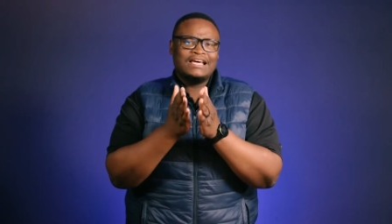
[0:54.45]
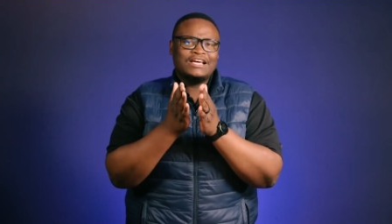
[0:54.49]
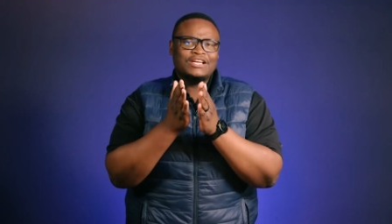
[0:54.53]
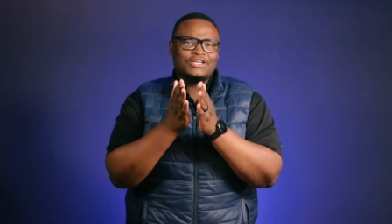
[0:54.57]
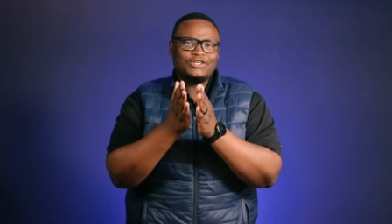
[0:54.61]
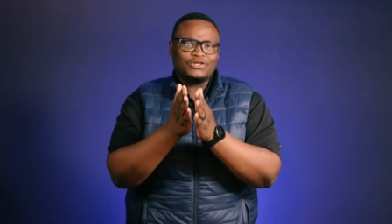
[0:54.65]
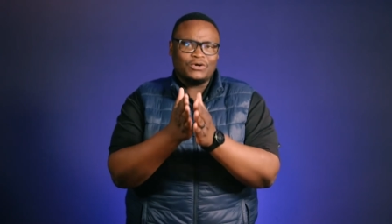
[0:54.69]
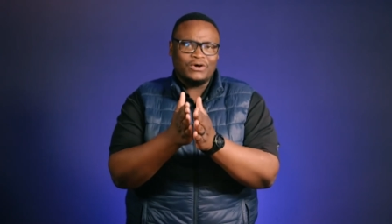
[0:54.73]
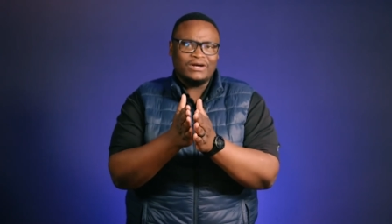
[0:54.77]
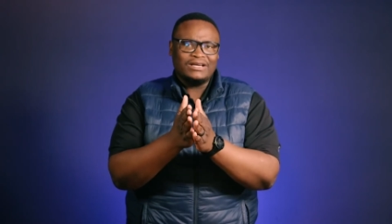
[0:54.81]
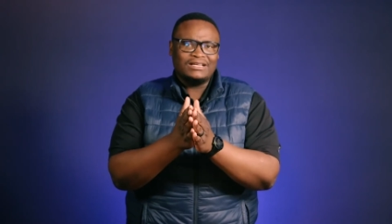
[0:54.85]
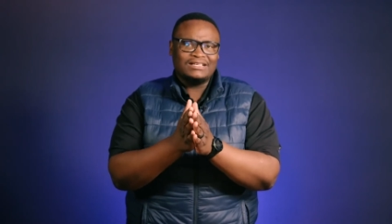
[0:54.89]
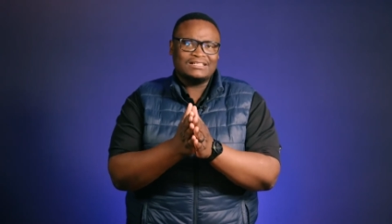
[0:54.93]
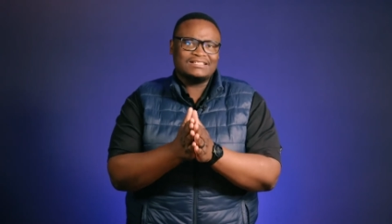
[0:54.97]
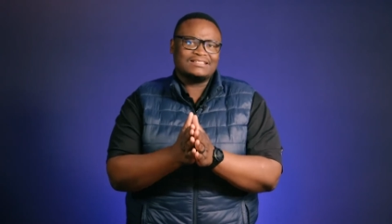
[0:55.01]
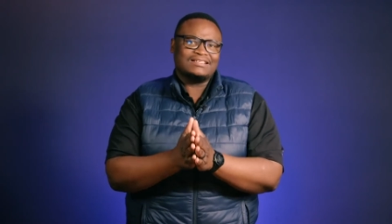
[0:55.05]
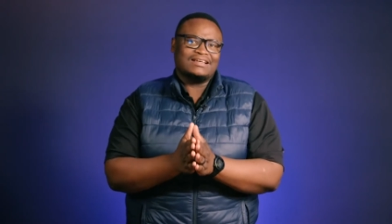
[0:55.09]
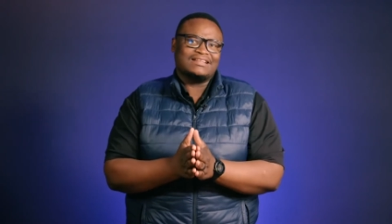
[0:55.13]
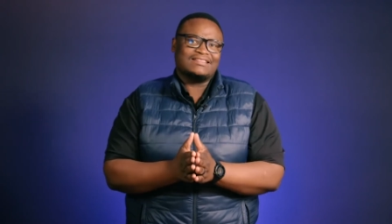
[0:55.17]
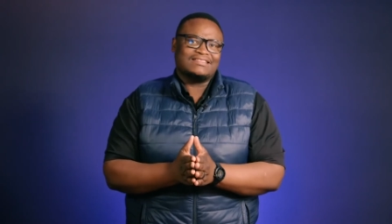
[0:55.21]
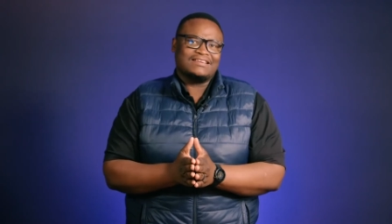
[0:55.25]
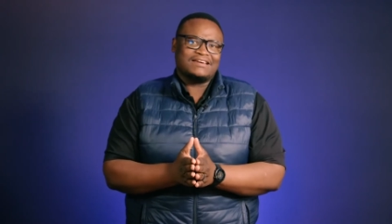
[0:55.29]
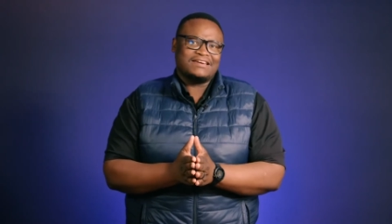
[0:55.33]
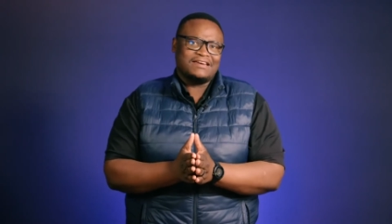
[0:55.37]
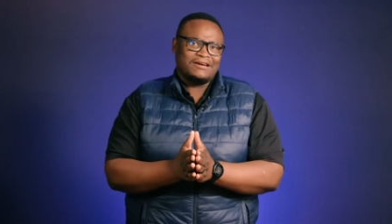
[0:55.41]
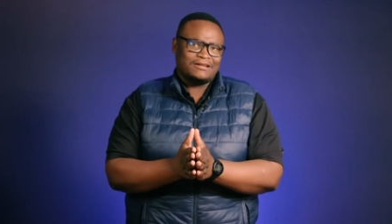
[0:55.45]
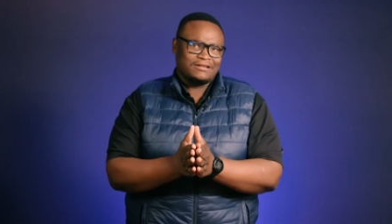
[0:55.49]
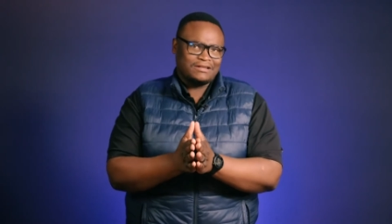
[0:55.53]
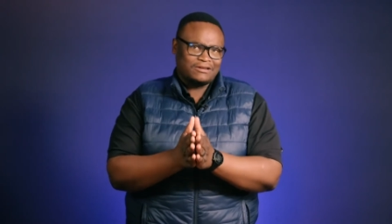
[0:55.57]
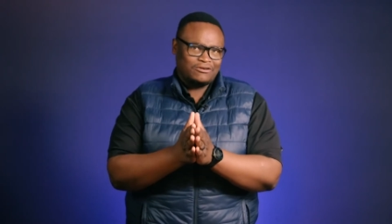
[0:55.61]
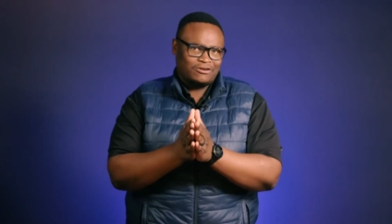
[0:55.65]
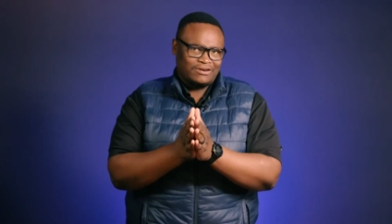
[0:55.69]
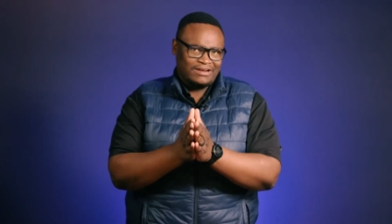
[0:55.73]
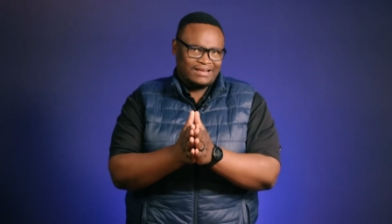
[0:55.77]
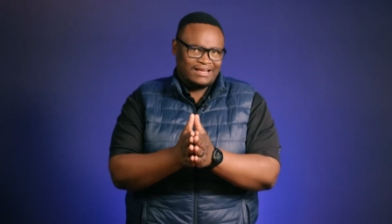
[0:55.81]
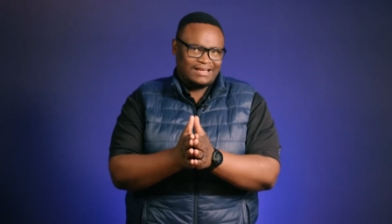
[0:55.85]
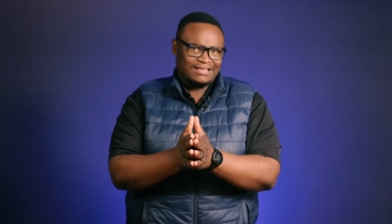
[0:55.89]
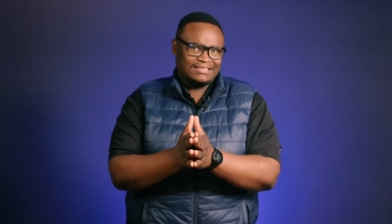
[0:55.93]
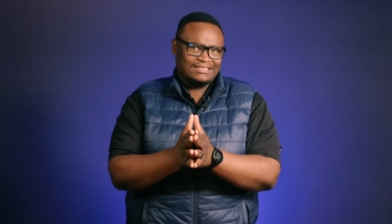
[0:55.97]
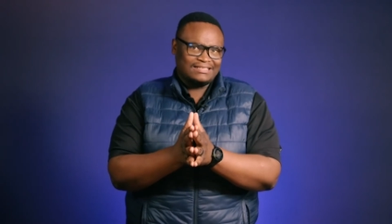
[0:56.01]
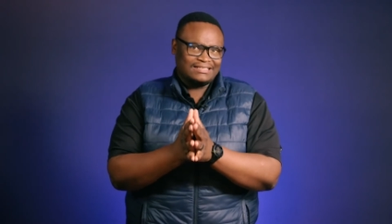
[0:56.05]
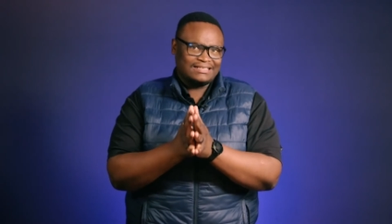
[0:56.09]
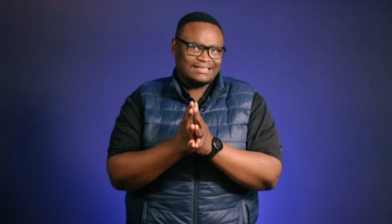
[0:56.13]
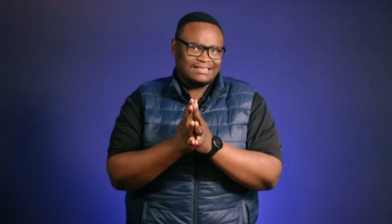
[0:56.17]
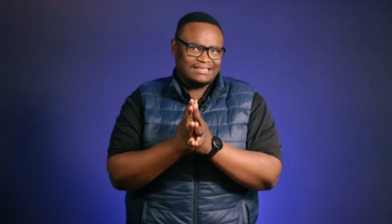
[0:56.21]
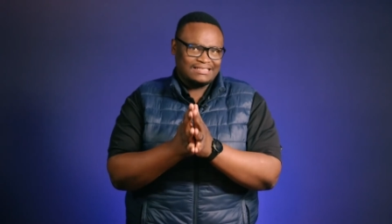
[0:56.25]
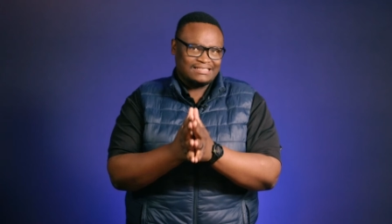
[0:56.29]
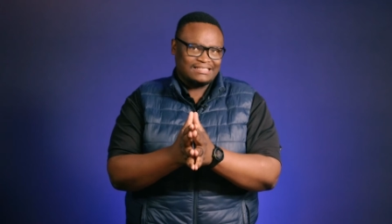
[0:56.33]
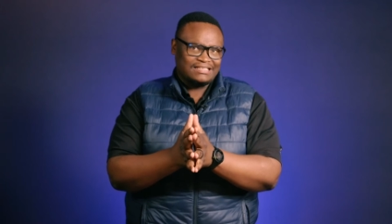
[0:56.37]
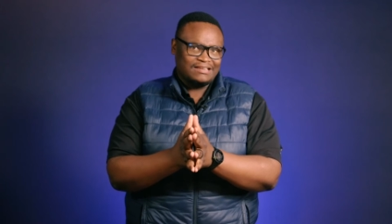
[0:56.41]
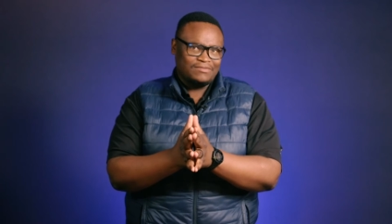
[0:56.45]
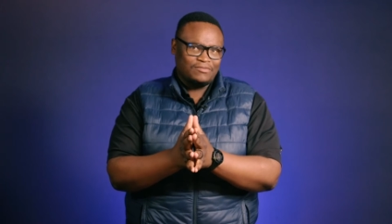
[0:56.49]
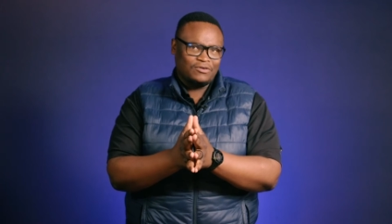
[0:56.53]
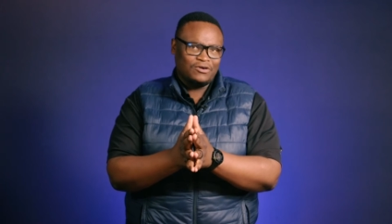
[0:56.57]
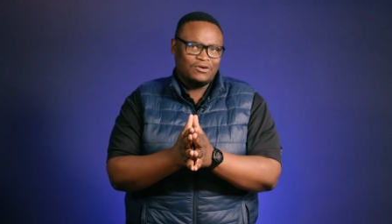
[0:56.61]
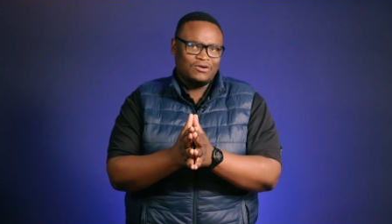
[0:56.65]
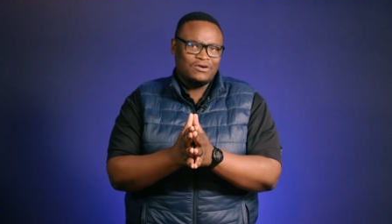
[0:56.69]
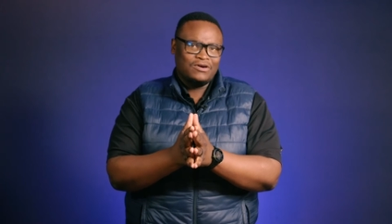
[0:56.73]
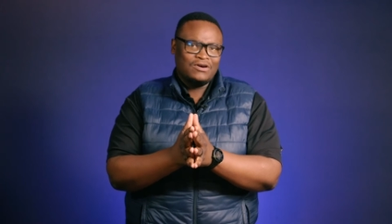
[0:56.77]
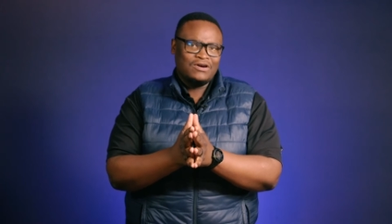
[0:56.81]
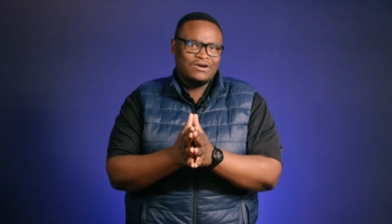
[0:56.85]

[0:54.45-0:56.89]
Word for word: Join us at the Get Connected Gazebo.